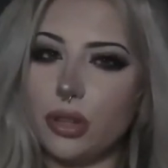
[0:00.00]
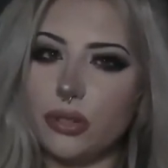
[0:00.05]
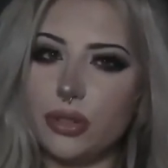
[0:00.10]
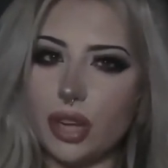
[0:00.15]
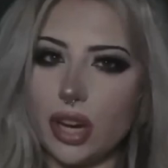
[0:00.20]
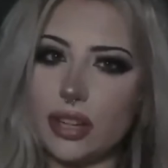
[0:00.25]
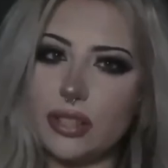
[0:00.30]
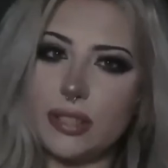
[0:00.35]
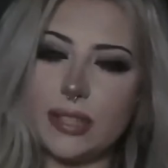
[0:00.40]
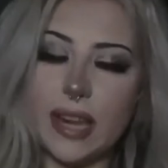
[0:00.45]

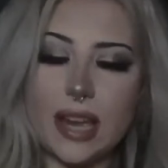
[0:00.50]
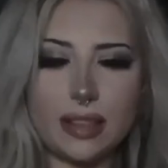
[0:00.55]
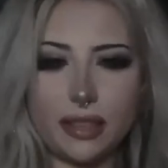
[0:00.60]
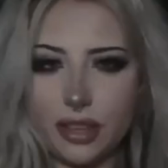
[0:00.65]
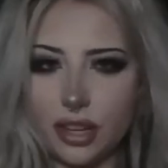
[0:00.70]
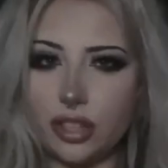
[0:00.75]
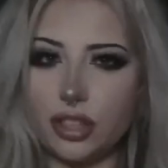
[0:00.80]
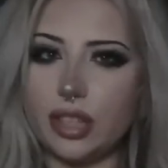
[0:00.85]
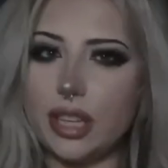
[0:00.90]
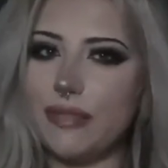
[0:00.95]
Dossier
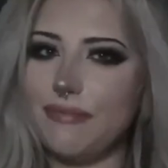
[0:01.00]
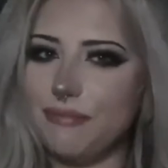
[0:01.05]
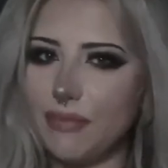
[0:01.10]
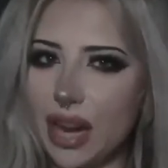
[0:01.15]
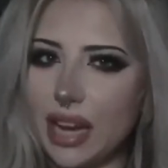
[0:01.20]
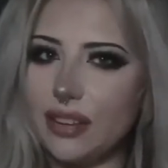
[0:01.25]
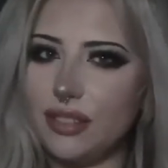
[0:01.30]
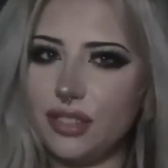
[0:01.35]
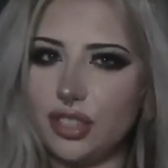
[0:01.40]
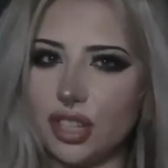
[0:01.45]
literally
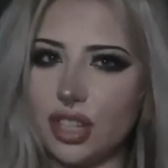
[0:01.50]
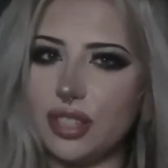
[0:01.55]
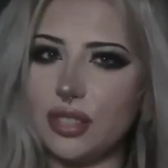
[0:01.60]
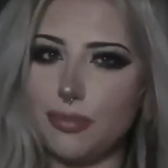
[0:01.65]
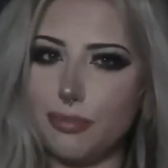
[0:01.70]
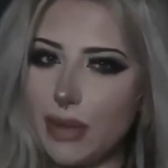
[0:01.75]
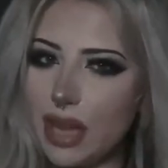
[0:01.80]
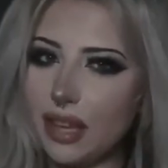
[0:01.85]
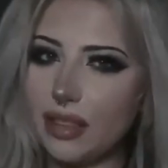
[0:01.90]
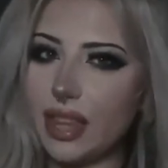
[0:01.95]
might just
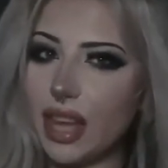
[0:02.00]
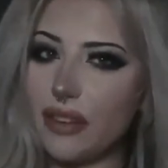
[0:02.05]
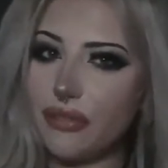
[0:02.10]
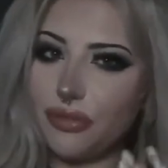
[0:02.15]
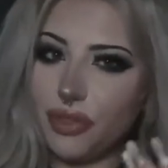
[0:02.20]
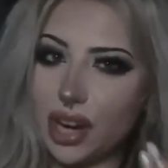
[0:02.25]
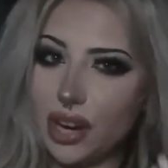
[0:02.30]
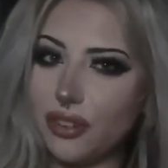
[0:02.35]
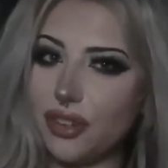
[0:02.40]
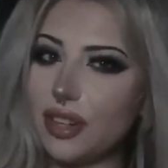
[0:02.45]
make that
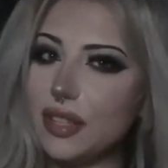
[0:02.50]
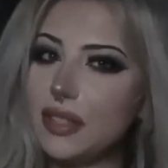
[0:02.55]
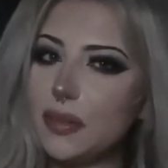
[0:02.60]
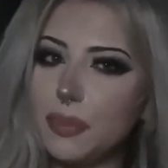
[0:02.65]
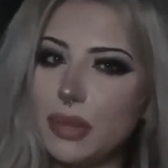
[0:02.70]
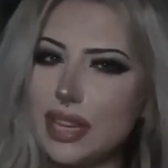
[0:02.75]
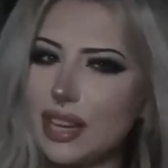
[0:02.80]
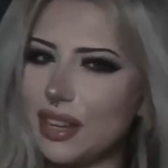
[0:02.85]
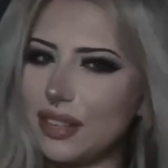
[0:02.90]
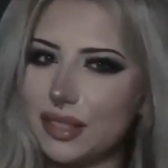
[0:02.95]
fragrance
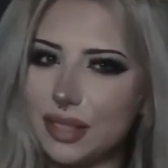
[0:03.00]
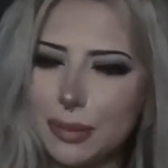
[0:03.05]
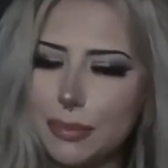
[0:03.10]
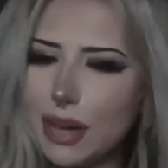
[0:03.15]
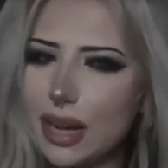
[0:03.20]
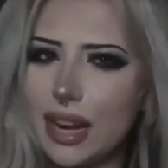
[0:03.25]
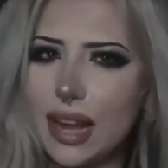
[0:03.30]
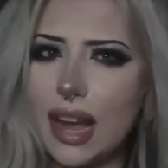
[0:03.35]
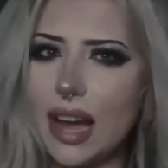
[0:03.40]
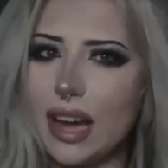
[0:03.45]
because
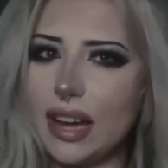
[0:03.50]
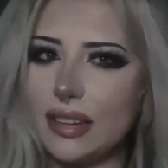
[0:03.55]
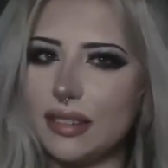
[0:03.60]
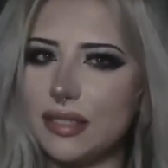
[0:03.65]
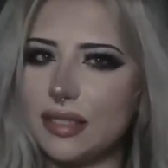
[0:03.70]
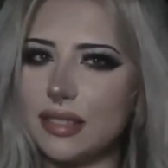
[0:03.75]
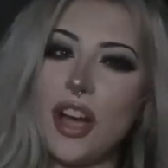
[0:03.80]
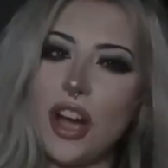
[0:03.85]
somebody asked.